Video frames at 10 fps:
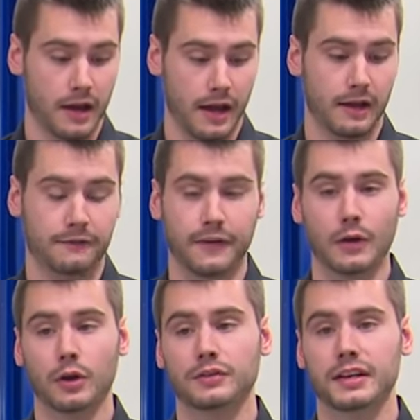and found
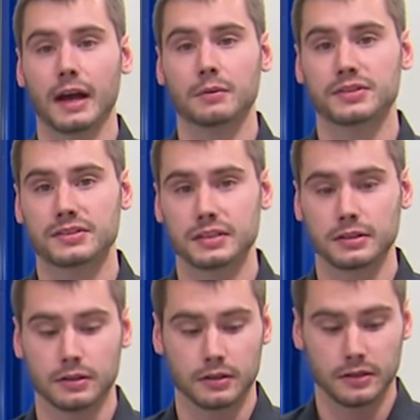out that I was
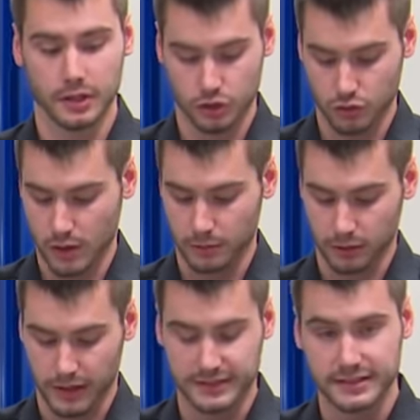still in trouble.
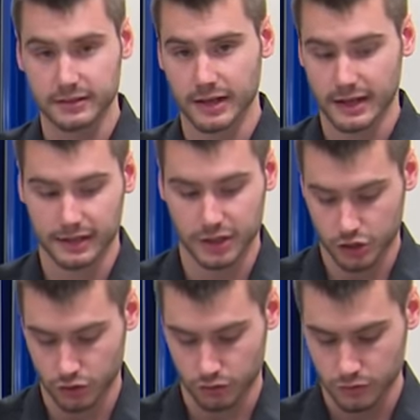I still had an issue.